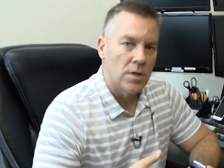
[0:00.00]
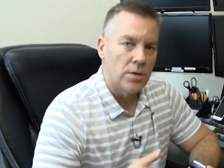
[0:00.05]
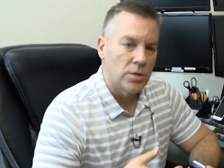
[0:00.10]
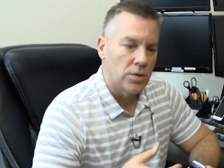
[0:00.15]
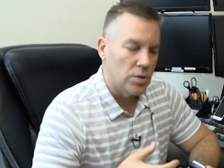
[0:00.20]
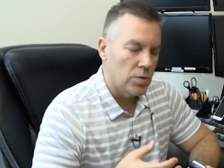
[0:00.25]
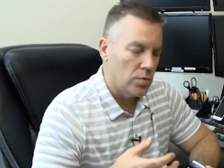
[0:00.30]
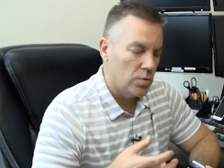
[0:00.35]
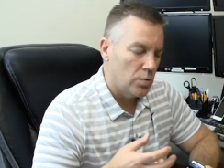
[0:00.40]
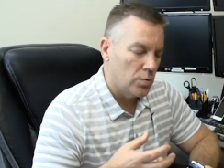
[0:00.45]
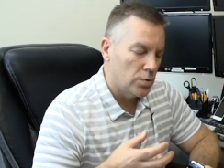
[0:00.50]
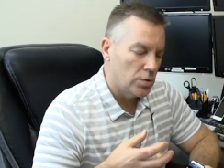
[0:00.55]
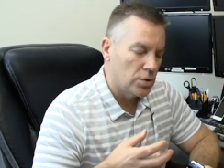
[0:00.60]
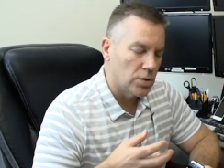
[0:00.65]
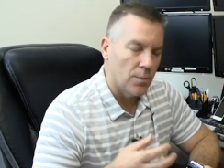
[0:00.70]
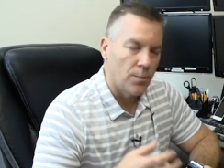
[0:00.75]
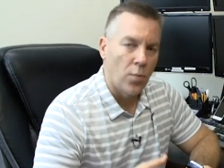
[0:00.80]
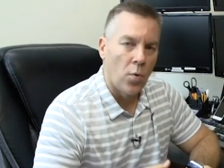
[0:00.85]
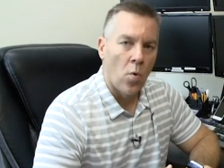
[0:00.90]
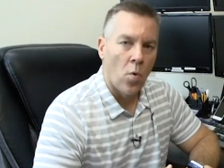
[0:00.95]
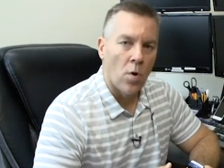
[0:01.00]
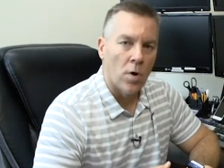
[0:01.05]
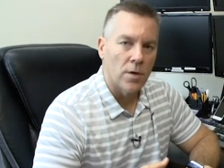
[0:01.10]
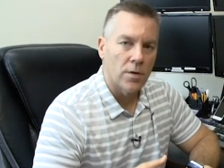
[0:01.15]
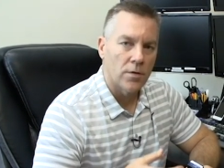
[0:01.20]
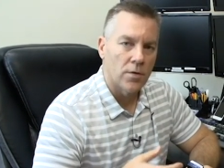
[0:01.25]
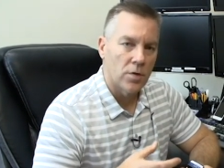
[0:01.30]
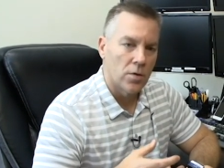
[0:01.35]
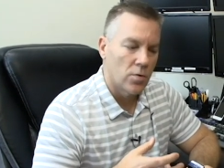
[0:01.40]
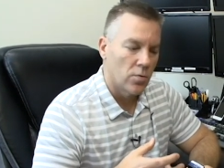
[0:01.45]
to
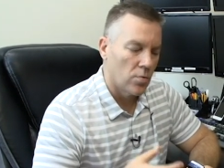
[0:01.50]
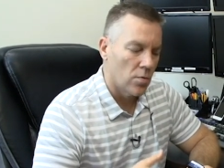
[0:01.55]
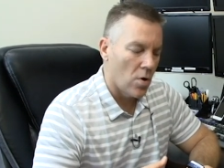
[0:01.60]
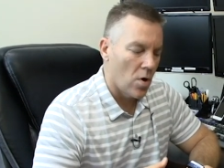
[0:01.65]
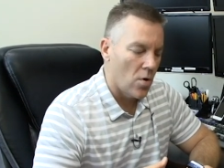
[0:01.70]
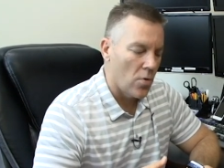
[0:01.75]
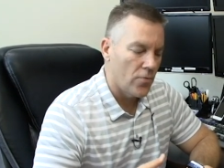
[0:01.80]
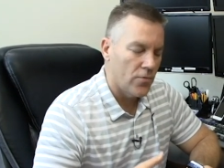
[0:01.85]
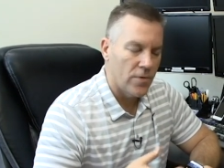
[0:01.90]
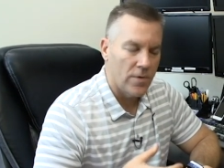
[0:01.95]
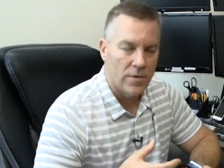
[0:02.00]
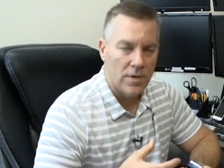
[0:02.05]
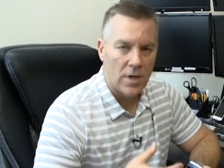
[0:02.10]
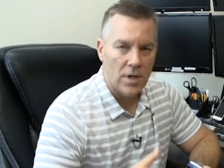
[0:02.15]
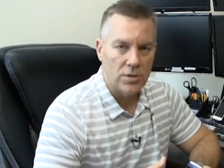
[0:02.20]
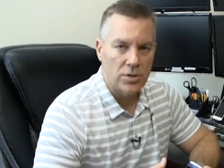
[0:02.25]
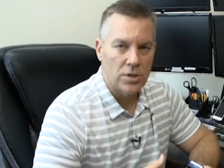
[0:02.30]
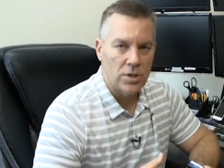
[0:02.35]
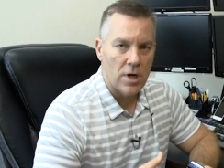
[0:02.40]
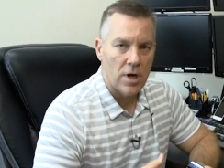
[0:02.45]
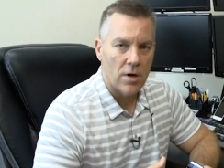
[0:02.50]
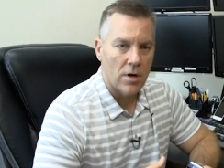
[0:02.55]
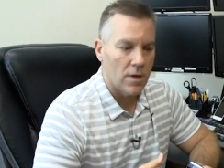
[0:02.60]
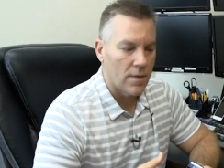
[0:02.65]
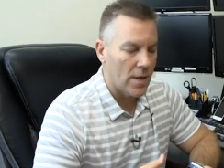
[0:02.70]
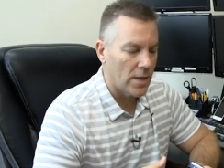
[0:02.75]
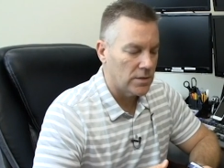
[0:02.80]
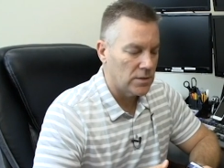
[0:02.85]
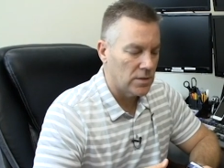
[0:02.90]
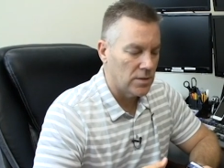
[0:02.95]
support the growth and the engineering
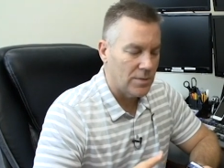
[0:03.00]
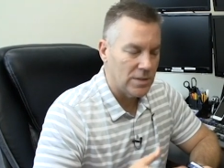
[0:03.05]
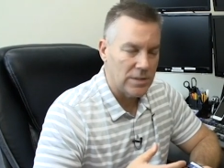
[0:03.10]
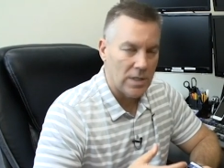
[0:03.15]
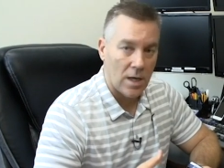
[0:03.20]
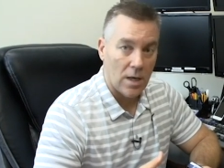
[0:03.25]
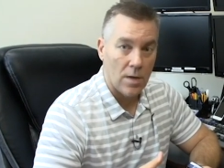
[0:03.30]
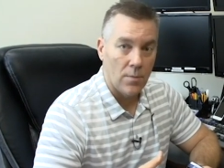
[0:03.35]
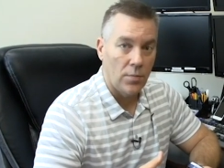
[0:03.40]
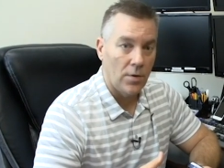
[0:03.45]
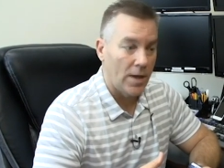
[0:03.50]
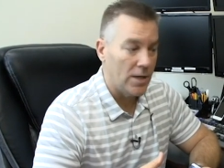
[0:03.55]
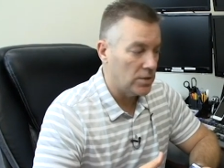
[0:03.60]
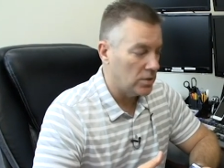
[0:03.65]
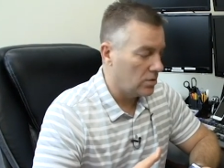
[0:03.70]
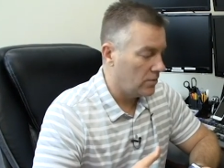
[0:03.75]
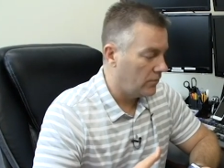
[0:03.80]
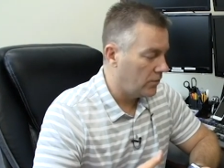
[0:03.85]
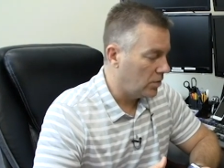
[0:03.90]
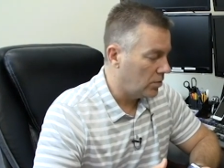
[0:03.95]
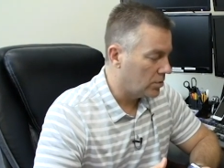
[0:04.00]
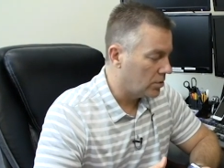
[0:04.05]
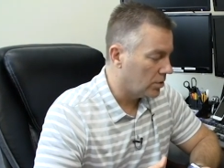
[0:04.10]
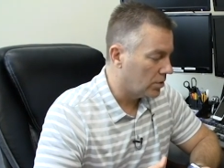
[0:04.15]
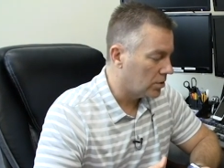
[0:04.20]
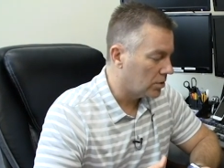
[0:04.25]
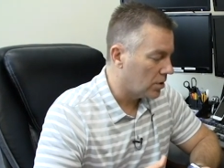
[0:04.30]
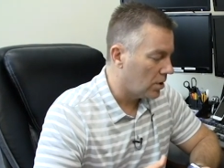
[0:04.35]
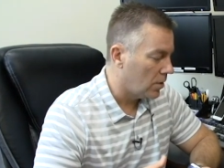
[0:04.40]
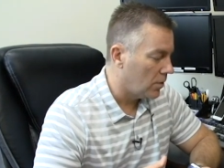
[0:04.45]
that's going to be taking place in in the
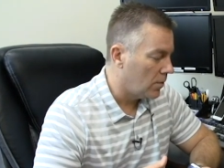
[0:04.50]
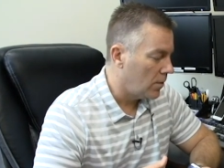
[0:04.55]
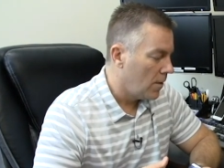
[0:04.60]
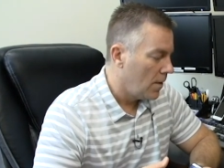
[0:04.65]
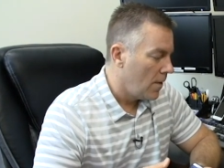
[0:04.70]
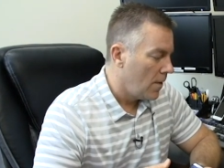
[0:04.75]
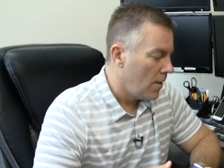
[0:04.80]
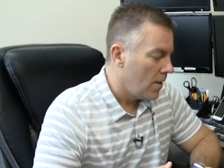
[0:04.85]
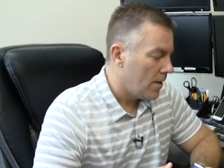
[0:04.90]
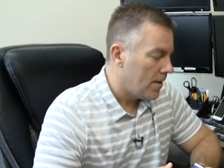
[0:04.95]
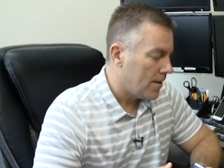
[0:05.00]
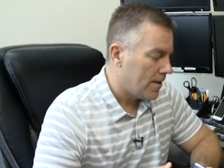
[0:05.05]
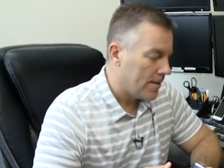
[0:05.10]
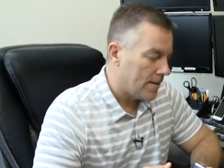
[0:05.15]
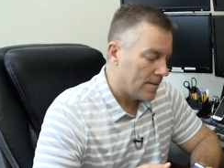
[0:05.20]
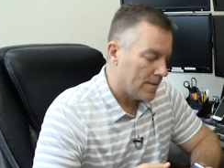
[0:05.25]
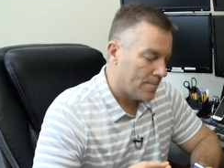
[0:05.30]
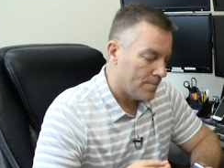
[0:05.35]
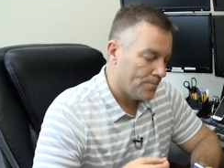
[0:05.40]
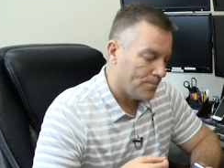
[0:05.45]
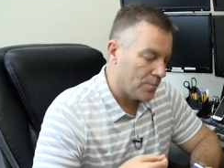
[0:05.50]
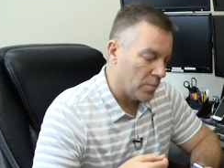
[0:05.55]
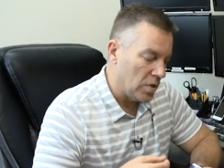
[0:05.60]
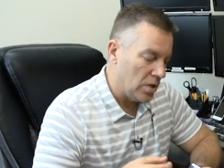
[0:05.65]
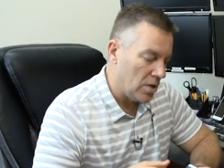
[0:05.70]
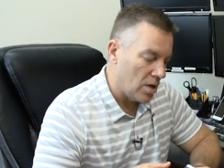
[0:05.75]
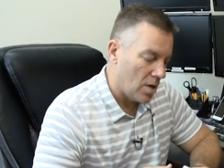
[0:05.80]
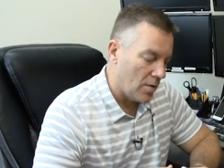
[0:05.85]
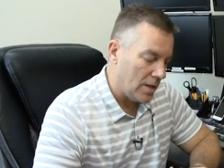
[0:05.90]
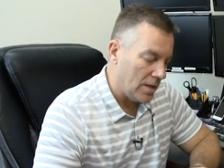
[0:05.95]
future. So, um,
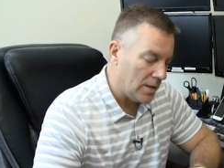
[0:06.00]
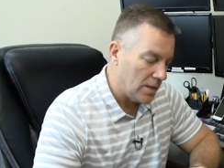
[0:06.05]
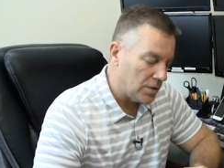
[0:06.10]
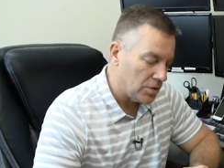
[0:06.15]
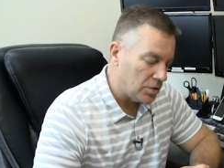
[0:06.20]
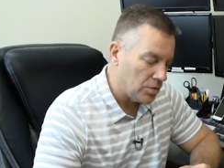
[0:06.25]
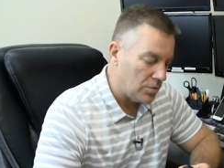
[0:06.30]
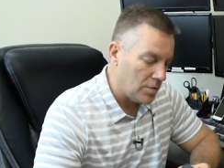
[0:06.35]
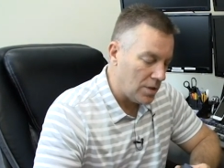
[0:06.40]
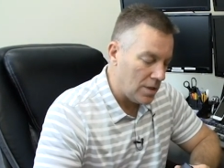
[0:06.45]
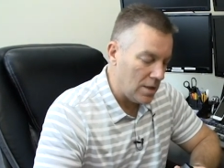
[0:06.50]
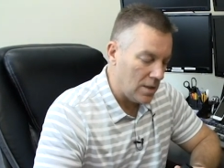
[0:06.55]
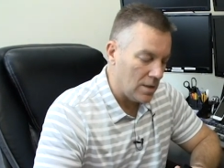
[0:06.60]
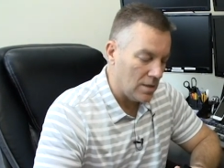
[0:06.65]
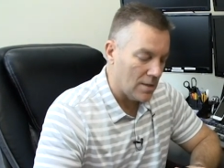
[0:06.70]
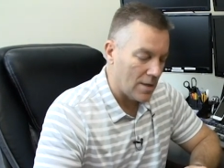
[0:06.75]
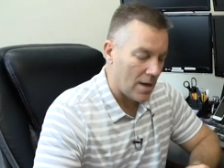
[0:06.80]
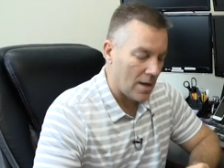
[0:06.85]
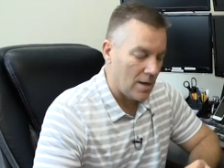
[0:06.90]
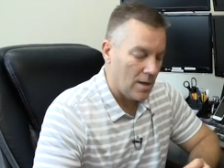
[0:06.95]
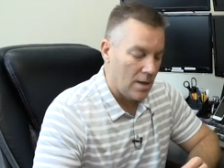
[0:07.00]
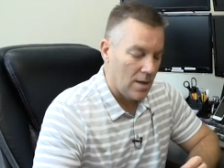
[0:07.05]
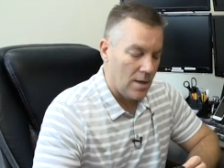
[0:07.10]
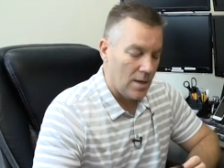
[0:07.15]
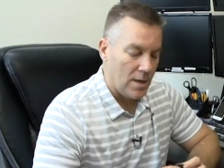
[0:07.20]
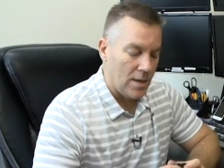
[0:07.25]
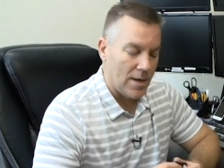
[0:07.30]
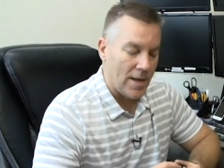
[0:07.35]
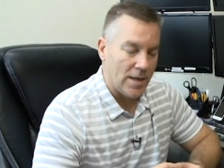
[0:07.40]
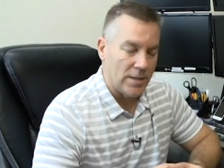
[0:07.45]
you know, it is unique in that
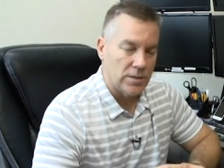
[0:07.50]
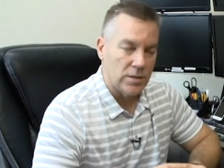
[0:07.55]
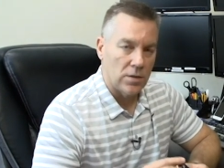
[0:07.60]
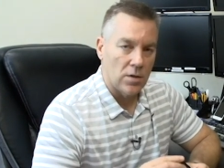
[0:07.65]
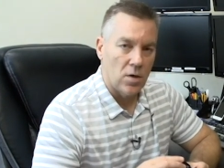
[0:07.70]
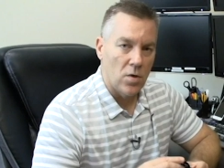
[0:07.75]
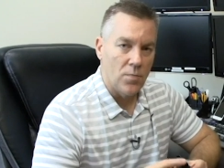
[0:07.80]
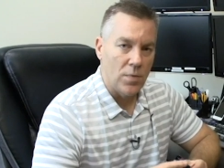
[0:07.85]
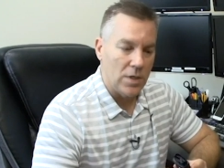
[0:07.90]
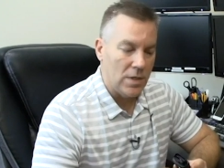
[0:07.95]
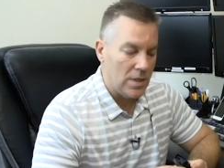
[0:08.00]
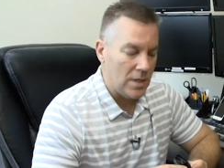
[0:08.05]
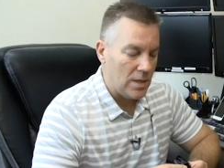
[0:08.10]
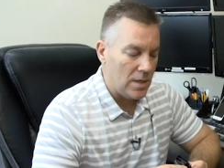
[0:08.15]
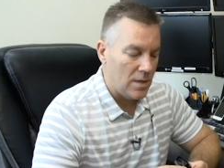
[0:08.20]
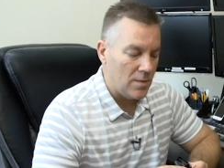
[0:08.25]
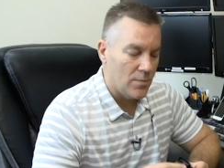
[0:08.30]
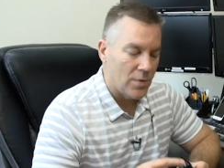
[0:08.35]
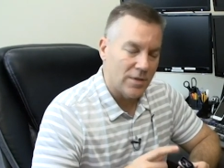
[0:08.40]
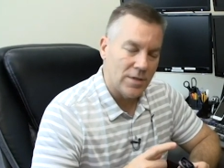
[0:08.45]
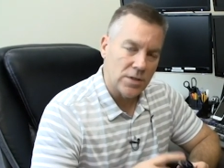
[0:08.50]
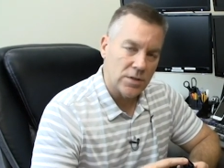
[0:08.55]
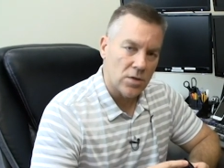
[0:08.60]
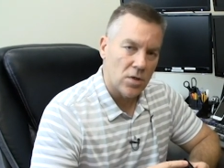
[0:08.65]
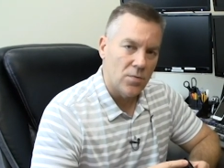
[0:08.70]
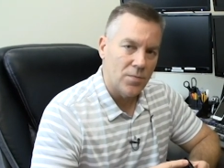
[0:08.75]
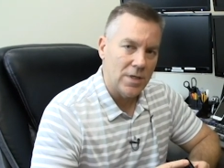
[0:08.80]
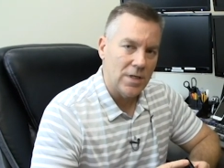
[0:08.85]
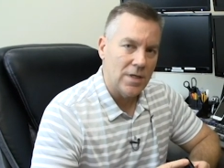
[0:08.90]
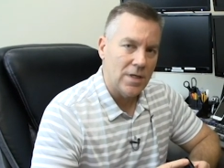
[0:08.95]
it has an OBD, but this
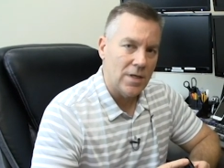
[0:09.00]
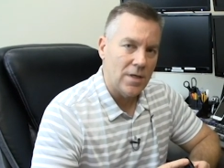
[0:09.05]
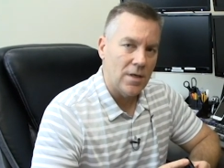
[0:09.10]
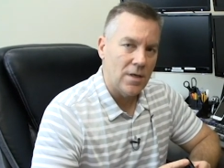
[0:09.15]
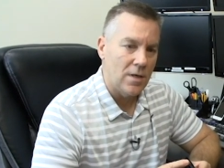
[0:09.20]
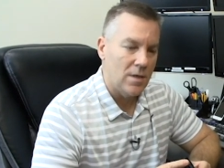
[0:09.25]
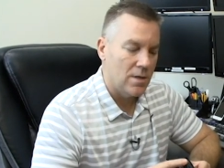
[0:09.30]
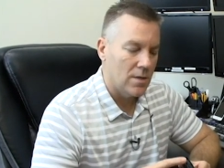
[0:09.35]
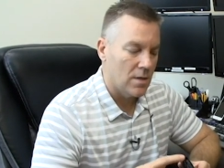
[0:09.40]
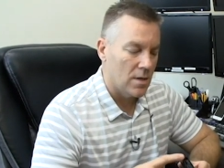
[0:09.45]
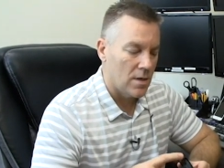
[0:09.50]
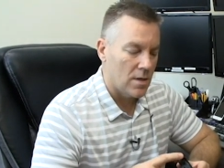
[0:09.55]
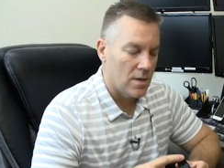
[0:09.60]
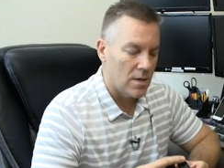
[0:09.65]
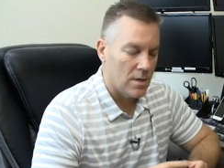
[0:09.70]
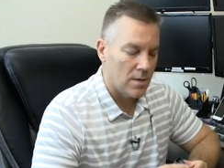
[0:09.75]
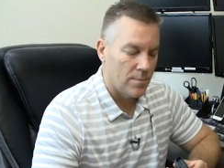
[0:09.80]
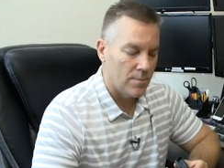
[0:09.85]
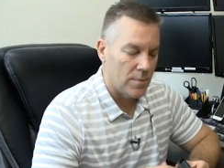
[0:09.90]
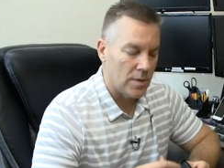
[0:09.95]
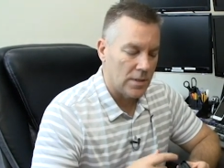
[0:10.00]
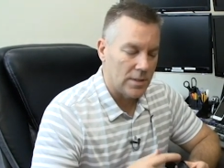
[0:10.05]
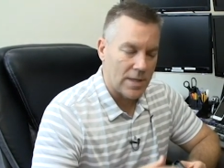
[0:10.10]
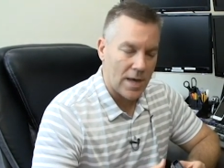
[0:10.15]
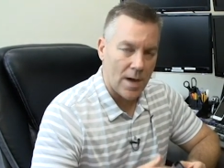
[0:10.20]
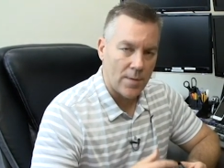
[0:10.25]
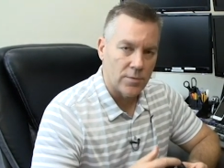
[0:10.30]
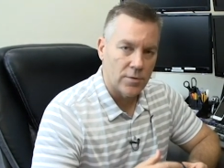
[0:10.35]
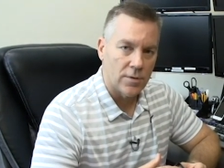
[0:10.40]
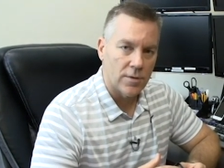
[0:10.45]
OBD um,
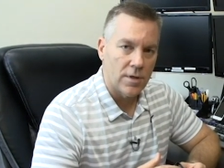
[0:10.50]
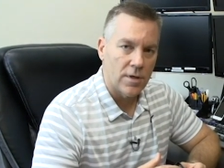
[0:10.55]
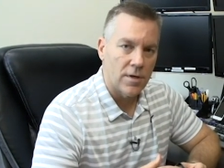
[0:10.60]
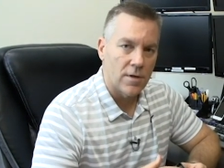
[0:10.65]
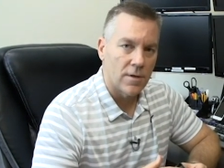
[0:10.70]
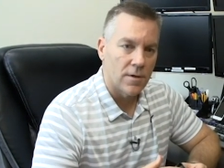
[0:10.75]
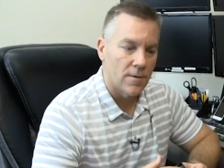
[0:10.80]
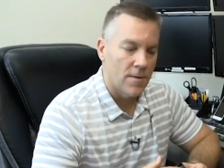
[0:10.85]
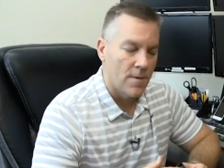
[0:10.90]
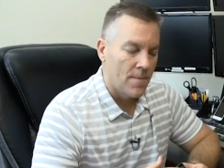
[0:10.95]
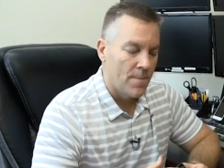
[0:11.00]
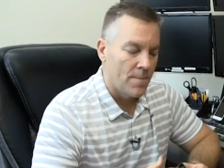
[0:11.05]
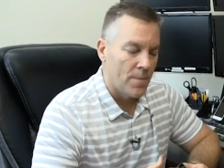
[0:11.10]
adapter here